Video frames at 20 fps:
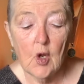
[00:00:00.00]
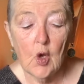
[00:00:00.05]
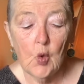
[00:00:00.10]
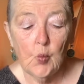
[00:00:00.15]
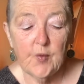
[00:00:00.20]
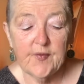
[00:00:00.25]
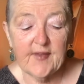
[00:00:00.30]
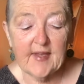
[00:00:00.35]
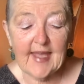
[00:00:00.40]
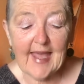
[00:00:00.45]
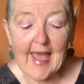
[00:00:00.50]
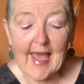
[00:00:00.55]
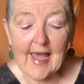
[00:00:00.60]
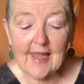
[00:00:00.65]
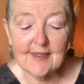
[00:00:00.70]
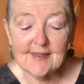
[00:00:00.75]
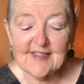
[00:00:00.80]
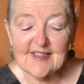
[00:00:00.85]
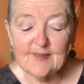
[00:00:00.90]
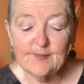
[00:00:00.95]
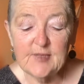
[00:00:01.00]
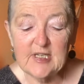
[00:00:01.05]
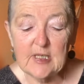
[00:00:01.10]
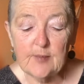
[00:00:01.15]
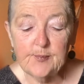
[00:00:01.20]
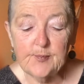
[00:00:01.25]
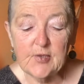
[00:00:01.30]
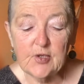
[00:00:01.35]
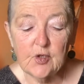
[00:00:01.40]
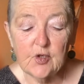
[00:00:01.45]
with a callous,
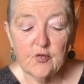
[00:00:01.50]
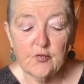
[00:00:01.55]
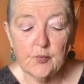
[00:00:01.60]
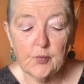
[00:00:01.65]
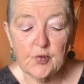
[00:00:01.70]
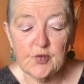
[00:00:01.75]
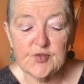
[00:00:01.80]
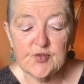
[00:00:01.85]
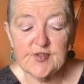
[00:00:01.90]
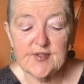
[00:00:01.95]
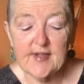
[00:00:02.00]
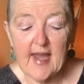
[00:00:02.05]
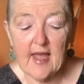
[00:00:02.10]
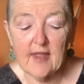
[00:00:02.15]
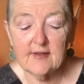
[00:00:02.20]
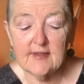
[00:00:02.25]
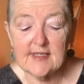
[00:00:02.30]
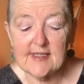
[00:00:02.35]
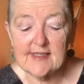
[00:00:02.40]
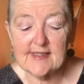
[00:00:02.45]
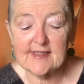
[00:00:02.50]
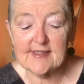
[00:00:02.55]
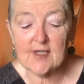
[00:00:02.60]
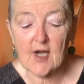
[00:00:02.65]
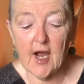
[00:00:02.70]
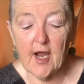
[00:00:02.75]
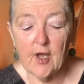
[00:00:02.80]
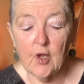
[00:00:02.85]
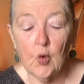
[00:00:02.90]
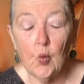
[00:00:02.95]
manipulative personality
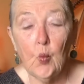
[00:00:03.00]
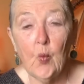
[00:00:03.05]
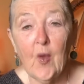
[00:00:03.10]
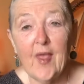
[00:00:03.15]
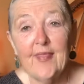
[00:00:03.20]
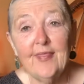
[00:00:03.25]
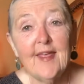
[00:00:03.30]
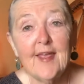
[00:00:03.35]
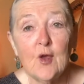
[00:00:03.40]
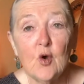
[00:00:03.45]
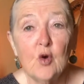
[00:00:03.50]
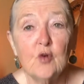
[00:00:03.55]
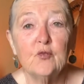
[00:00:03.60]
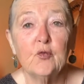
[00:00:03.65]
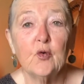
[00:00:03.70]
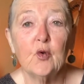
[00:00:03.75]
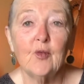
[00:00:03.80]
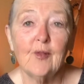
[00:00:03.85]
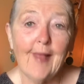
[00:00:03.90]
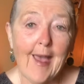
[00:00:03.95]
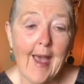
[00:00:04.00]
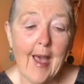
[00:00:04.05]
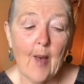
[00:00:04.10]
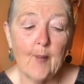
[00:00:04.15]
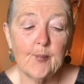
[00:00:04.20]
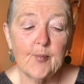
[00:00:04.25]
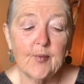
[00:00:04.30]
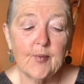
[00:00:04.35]
style when they overlap.